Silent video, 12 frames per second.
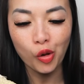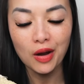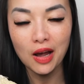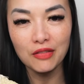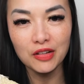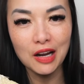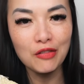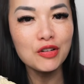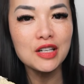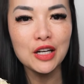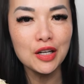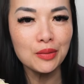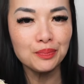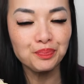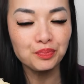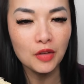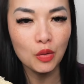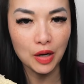have an everyday
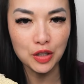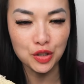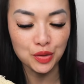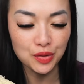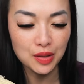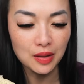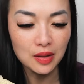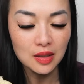running shoes